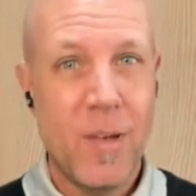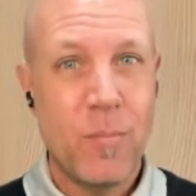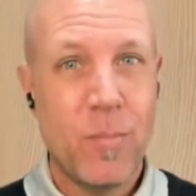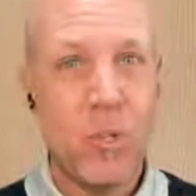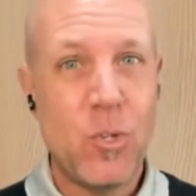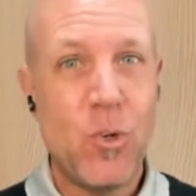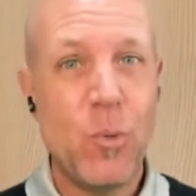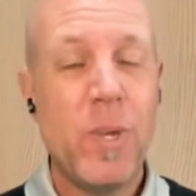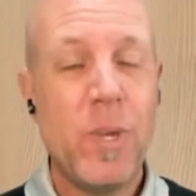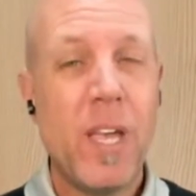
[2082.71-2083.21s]

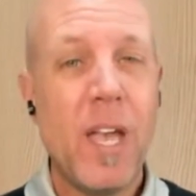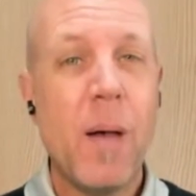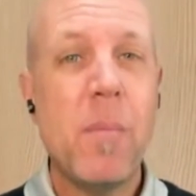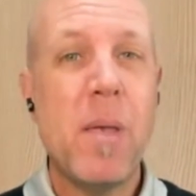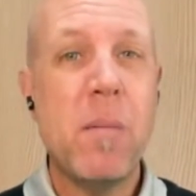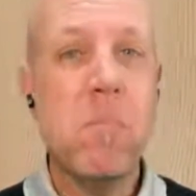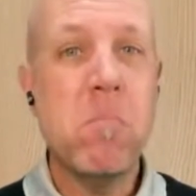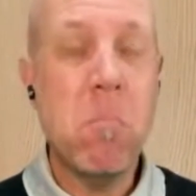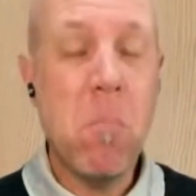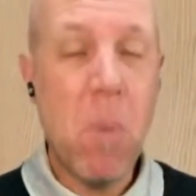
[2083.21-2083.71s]
but you'll become
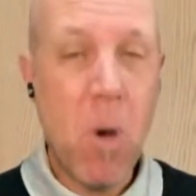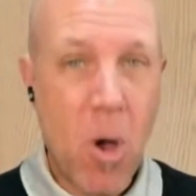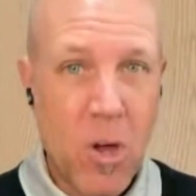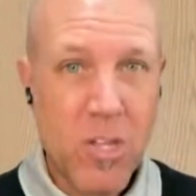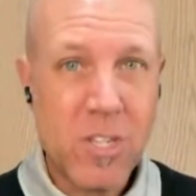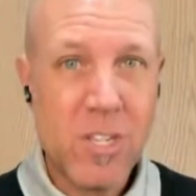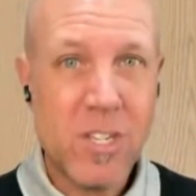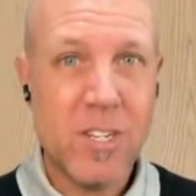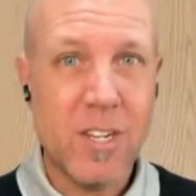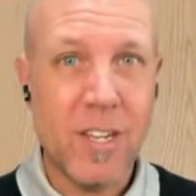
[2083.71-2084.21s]
a
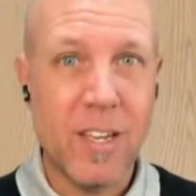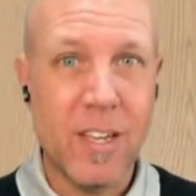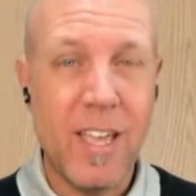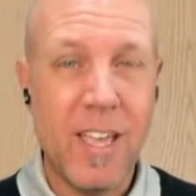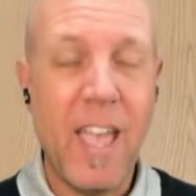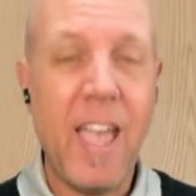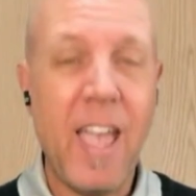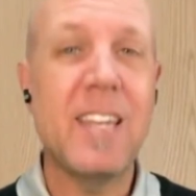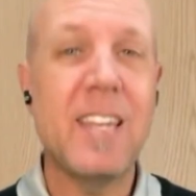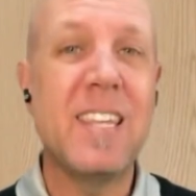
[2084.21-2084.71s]
master
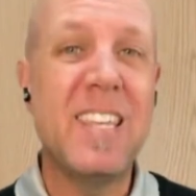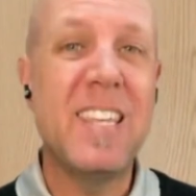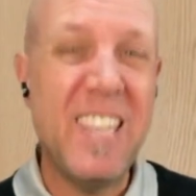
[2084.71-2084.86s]
at